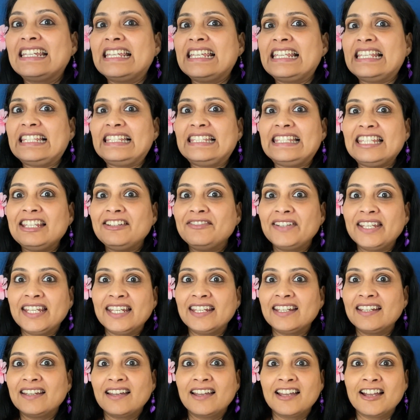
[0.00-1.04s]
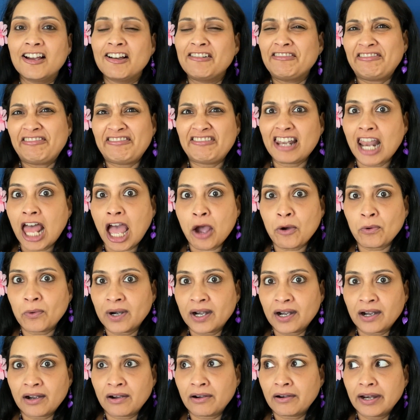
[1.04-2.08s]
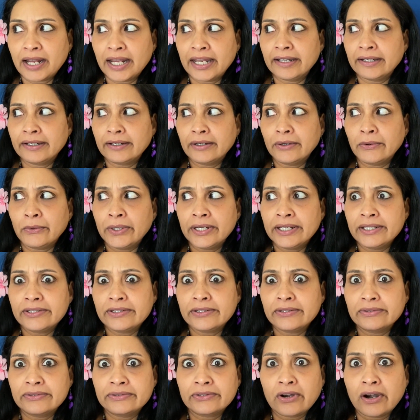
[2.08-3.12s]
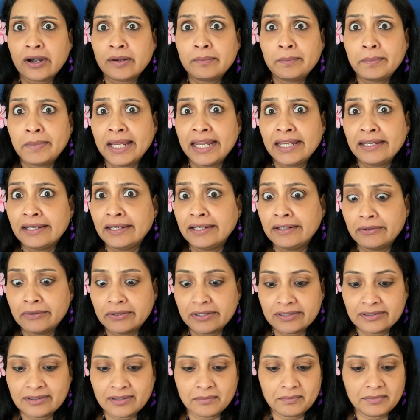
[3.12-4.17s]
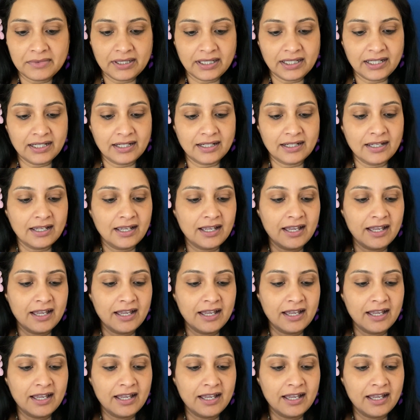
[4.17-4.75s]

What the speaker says: sieving flour and going to start baking or something.